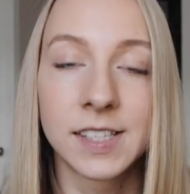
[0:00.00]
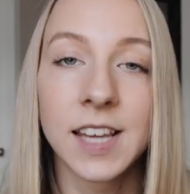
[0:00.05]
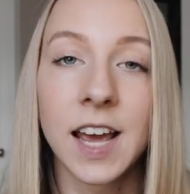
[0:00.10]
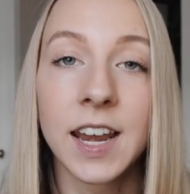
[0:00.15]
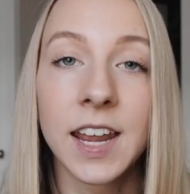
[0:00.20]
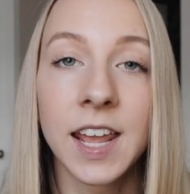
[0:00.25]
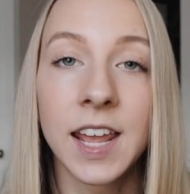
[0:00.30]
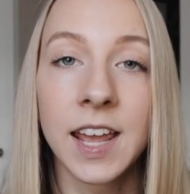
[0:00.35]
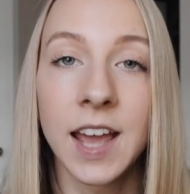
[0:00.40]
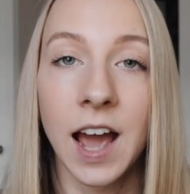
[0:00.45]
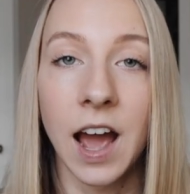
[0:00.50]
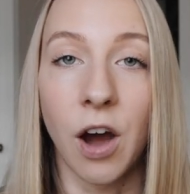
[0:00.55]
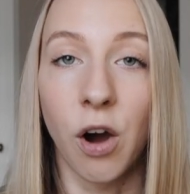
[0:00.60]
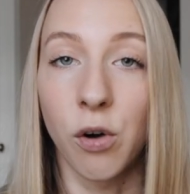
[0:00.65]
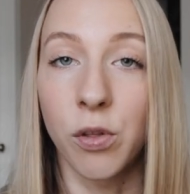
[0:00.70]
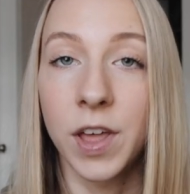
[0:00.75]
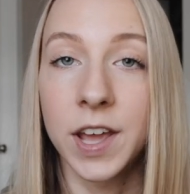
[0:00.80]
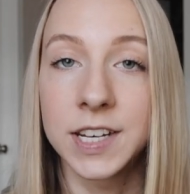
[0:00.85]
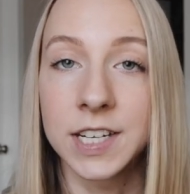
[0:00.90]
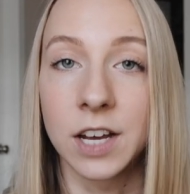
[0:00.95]
Study
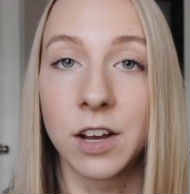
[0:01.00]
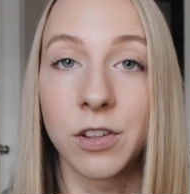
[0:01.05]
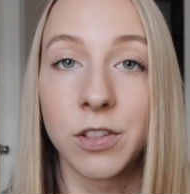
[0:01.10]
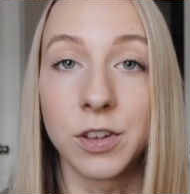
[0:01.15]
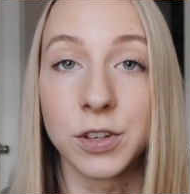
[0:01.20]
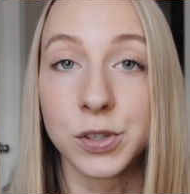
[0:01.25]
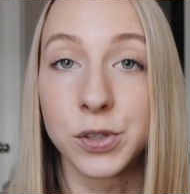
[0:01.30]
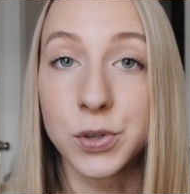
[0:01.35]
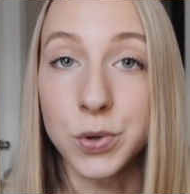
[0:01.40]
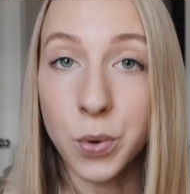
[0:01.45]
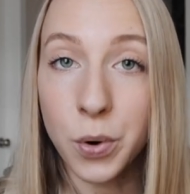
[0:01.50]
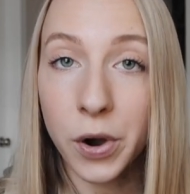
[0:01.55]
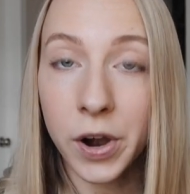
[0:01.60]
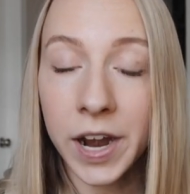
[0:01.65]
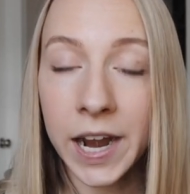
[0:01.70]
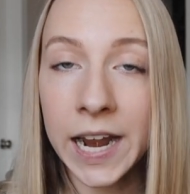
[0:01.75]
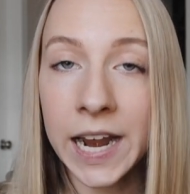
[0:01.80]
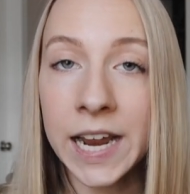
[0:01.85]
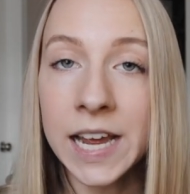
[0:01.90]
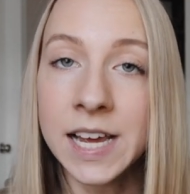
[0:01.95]
how they tell the
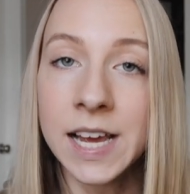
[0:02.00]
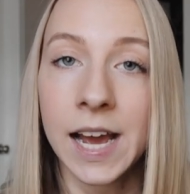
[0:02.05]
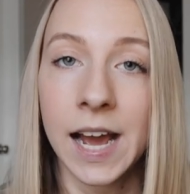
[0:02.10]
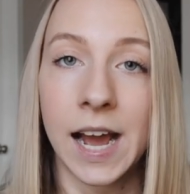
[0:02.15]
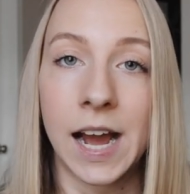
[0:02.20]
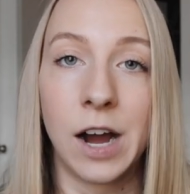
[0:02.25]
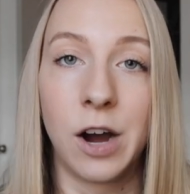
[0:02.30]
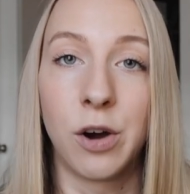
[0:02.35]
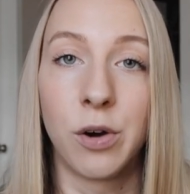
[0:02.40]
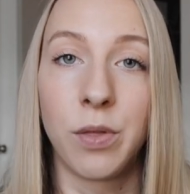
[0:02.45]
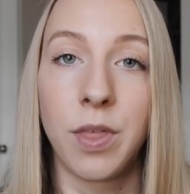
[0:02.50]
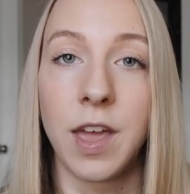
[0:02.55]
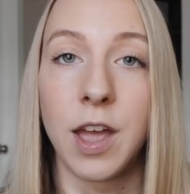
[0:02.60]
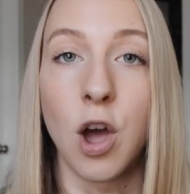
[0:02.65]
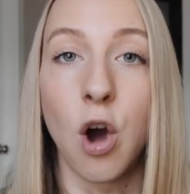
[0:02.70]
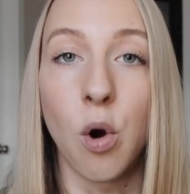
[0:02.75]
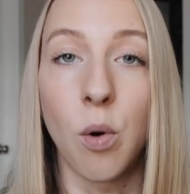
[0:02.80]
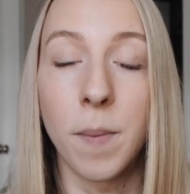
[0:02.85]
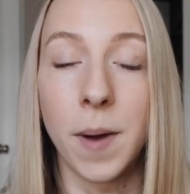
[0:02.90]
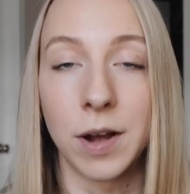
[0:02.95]
story, how they
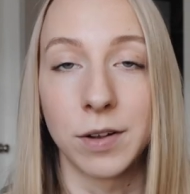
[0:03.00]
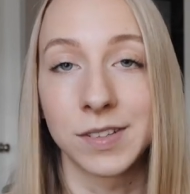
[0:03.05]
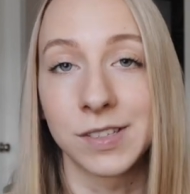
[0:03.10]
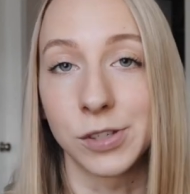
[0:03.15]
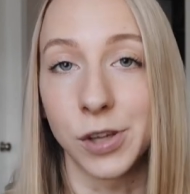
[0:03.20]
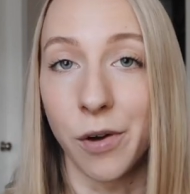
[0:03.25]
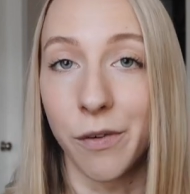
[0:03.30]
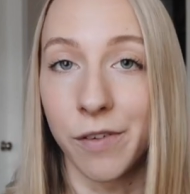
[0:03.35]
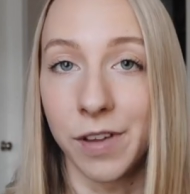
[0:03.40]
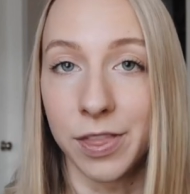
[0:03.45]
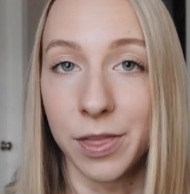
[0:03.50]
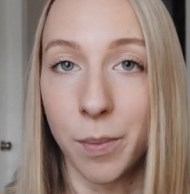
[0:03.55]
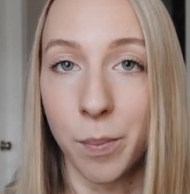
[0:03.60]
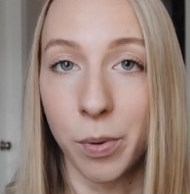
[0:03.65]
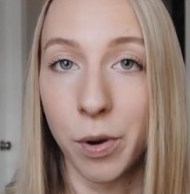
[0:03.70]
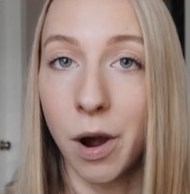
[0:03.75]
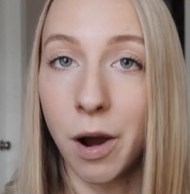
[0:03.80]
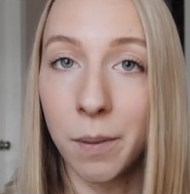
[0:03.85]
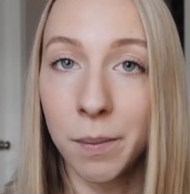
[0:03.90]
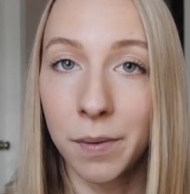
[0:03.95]
go about solving the
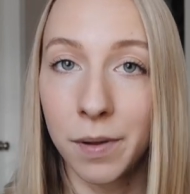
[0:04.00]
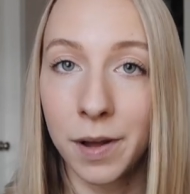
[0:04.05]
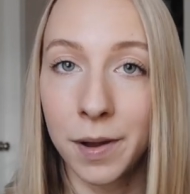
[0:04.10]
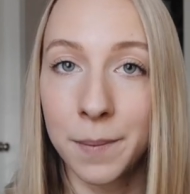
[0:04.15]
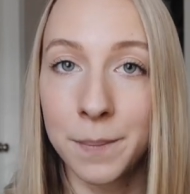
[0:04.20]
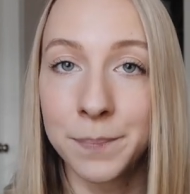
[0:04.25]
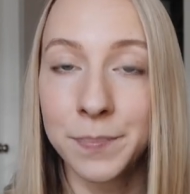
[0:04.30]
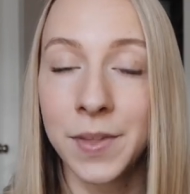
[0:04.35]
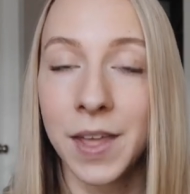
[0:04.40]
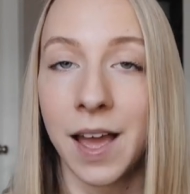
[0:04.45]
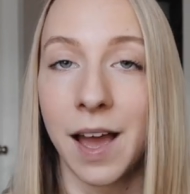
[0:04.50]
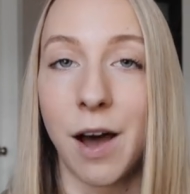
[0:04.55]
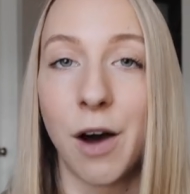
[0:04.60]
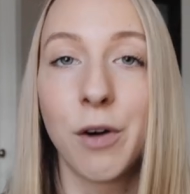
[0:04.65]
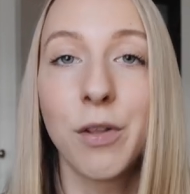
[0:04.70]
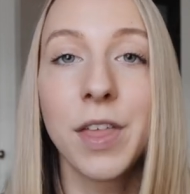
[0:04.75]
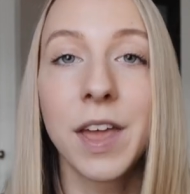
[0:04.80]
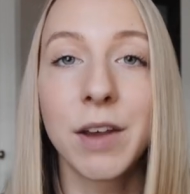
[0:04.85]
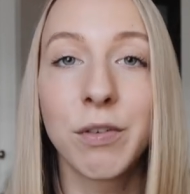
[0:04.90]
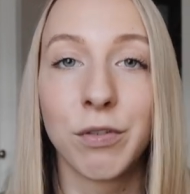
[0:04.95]
problem,
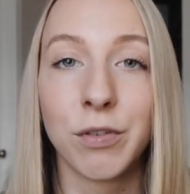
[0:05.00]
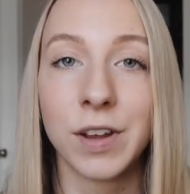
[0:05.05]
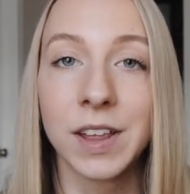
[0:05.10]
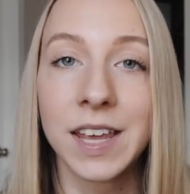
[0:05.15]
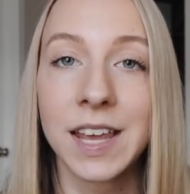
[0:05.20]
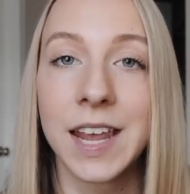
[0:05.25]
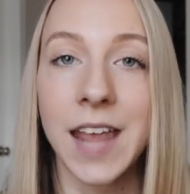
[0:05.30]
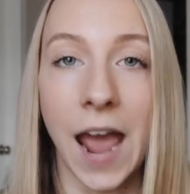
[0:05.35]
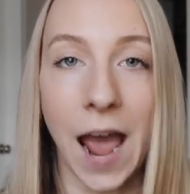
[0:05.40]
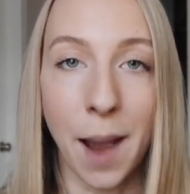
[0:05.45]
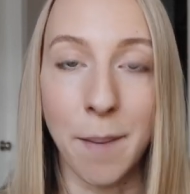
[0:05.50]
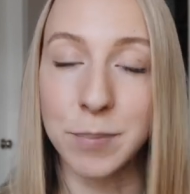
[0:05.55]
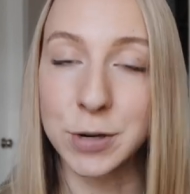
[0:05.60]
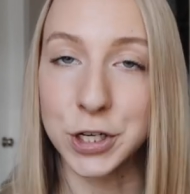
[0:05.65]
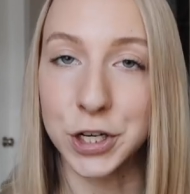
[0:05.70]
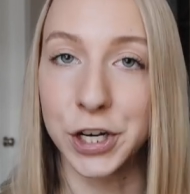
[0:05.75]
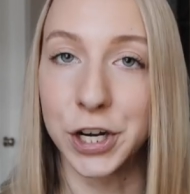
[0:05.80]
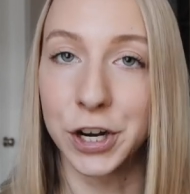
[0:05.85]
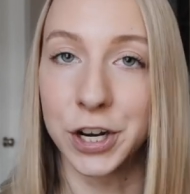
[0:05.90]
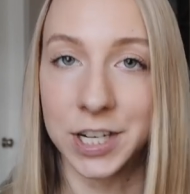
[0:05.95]
how they really
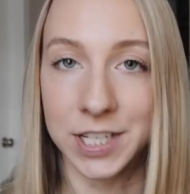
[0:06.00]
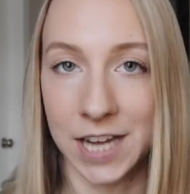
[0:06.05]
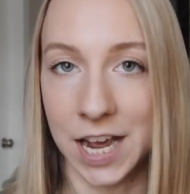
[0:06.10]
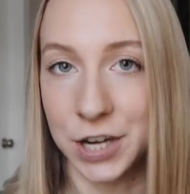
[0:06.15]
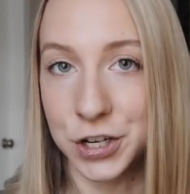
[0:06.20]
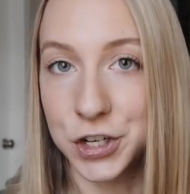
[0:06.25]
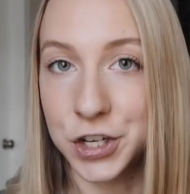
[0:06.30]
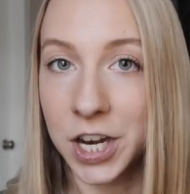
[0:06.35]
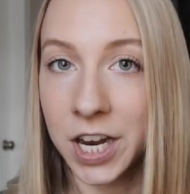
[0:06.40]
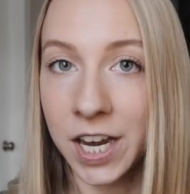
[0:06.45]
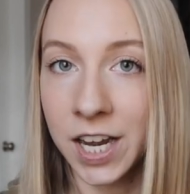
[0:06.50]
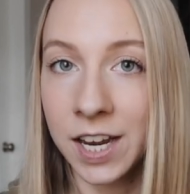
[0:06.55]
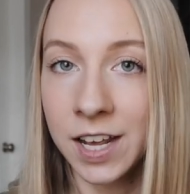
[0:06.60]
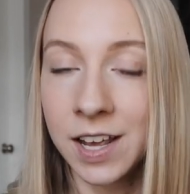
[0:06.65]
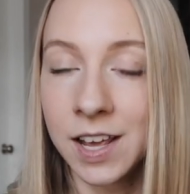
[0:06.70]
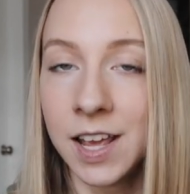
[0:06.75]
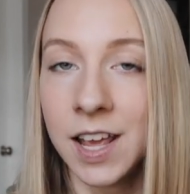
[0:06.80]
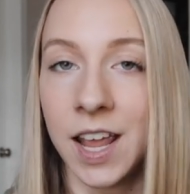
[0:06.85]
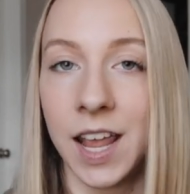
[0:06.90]
capture your attention,